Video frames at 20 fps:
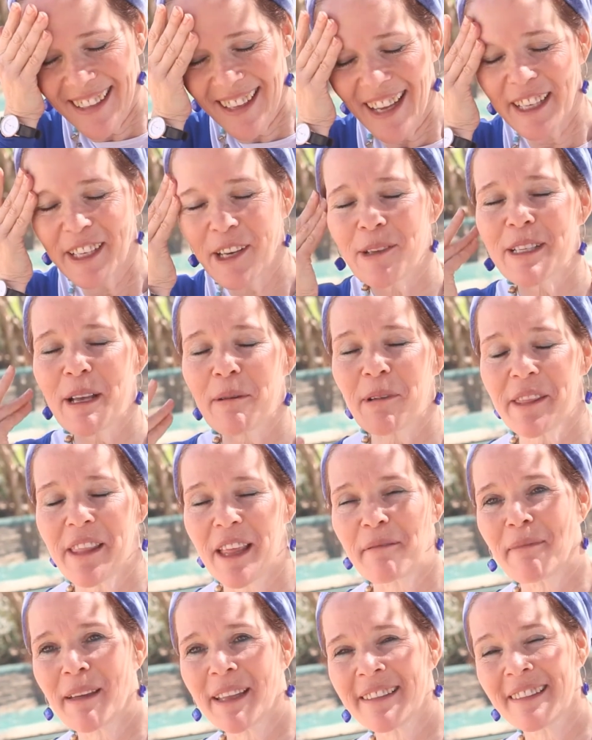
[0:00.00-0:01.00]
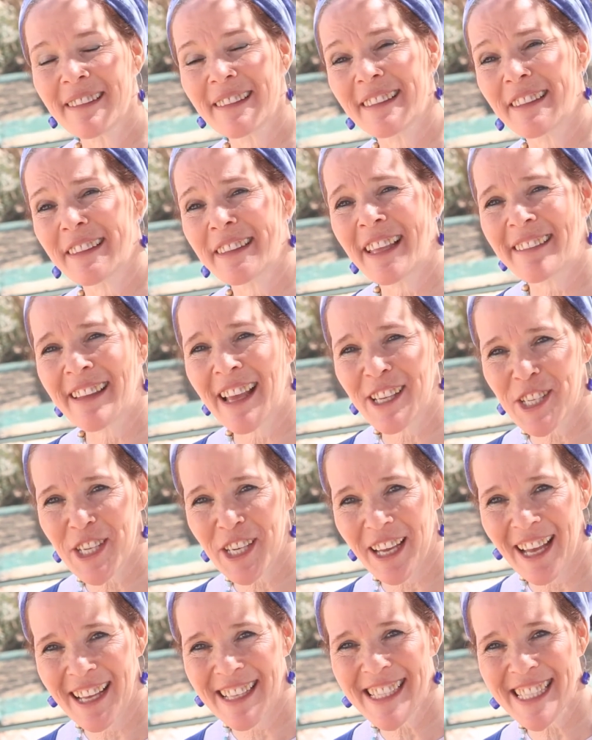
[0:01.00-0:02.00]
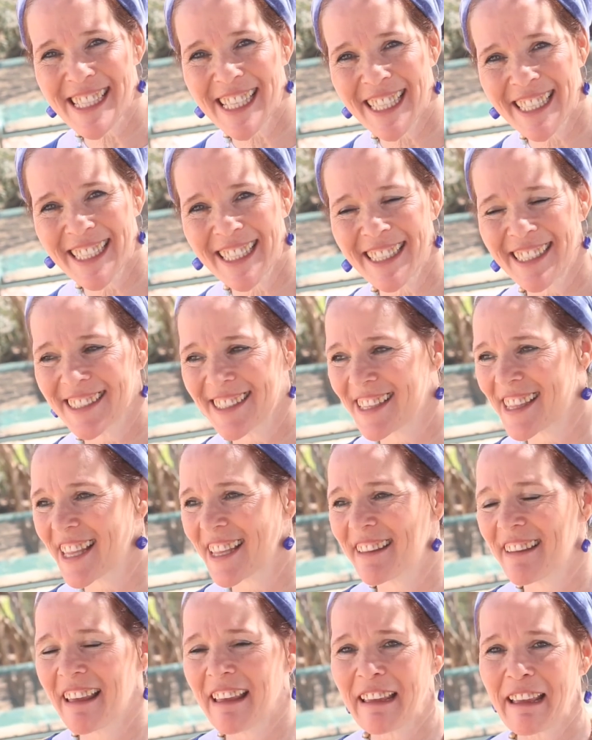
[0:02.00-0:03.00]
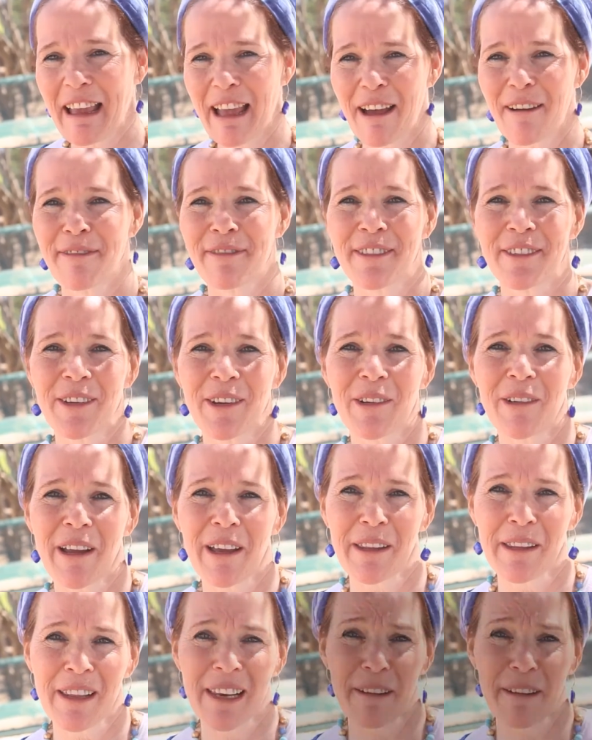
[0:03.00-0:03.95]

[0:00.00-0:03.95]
I know someone that met Natan Sharansky the day after the